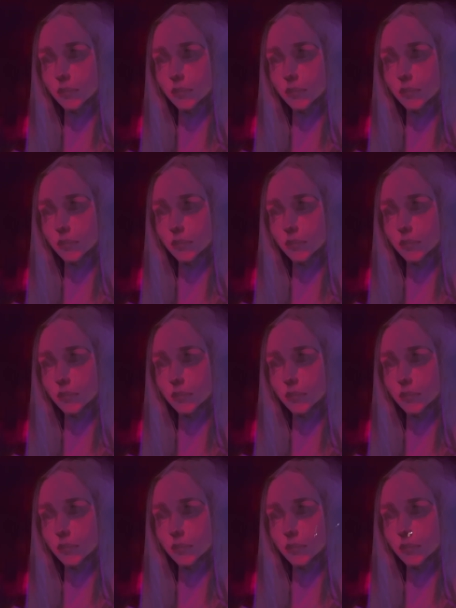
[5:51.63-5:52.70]
I would say
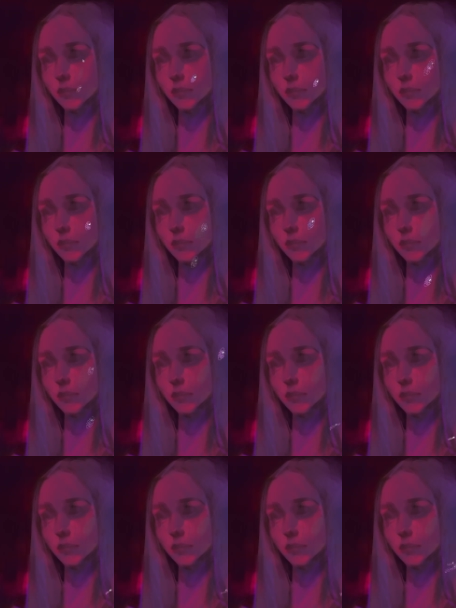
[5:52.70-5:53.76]
that generally,
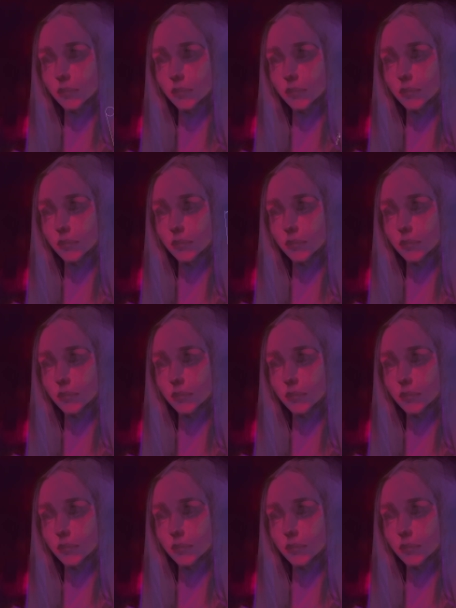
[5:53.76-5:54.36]
you